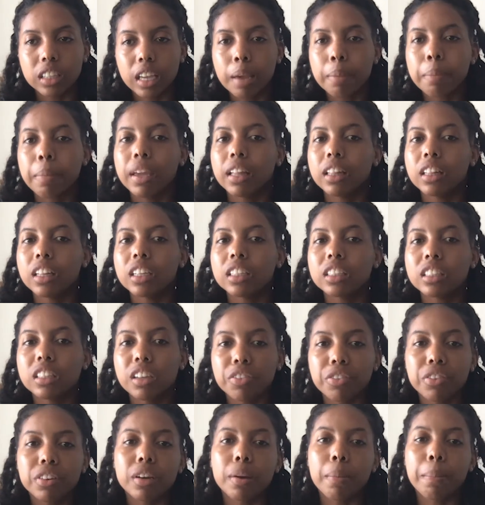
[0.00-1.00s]
and may look
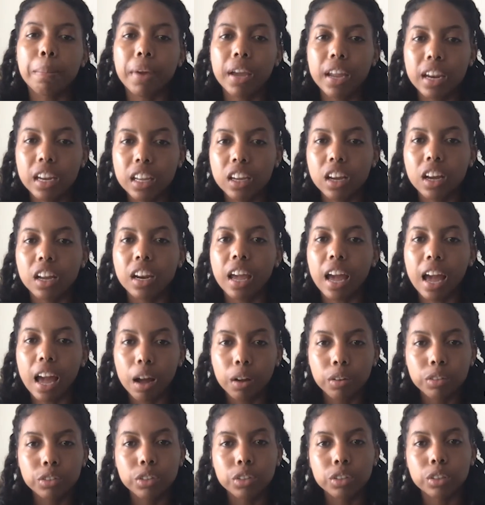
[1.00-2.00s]
different depending on
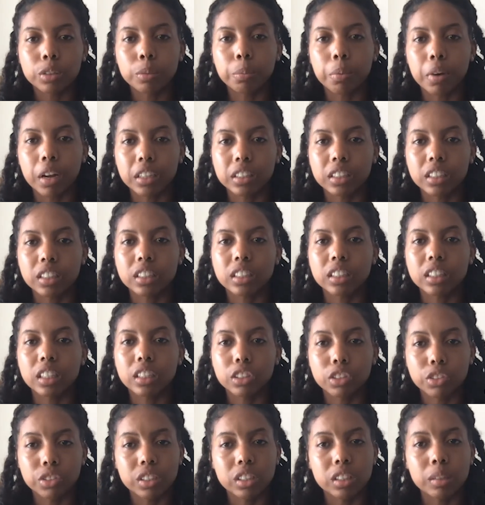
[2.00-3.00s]
how children process
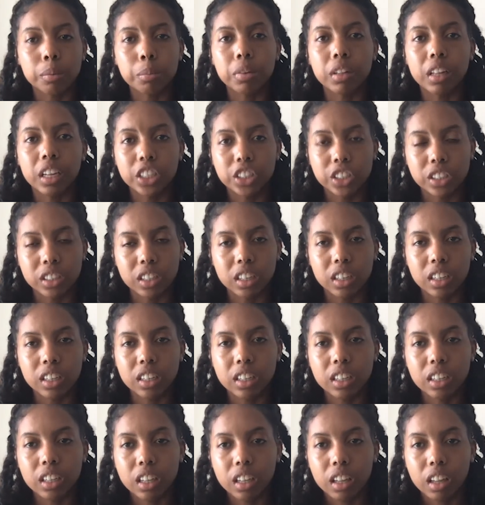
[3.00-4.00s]
sensory
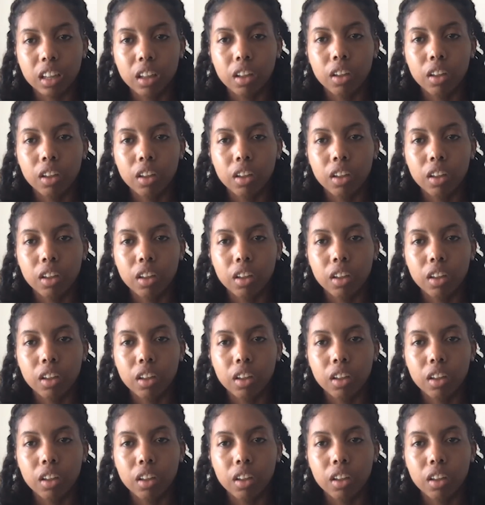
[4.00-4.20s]
stimulation.